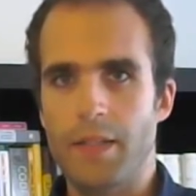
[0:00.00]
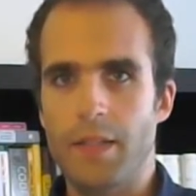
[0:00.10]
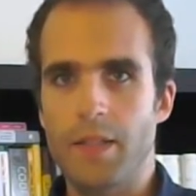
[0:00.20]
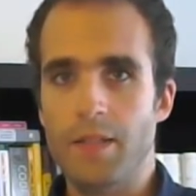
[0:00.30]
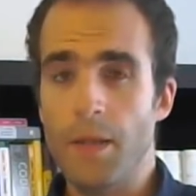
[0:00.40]

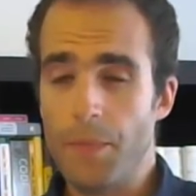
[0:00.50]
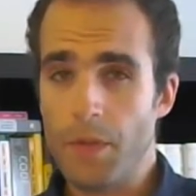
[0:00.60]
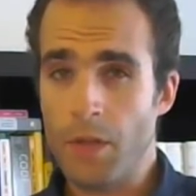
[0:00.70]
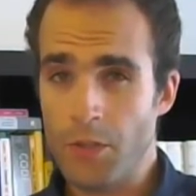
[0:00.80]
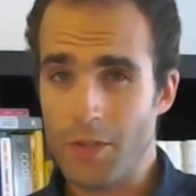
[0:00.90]

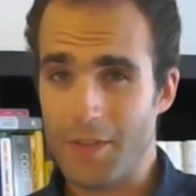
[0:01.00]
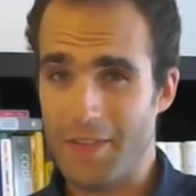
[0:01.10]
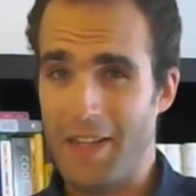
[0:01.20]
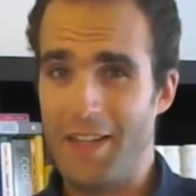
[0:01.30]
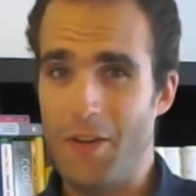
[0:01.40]

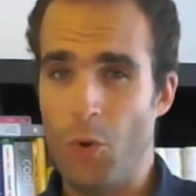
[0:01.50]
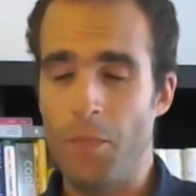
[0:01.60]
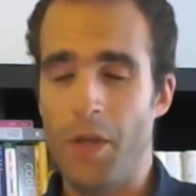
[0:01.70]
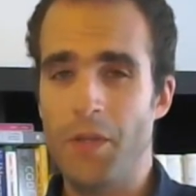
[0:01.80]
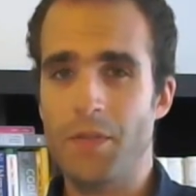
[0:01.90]
subconsciously
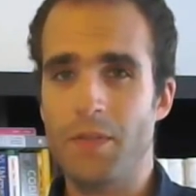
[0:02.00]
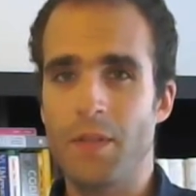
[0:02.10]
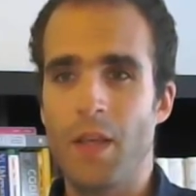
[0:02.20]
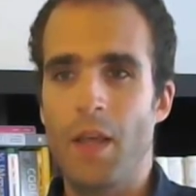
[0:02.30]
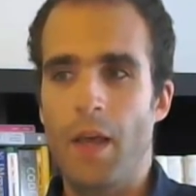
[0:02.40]
almost,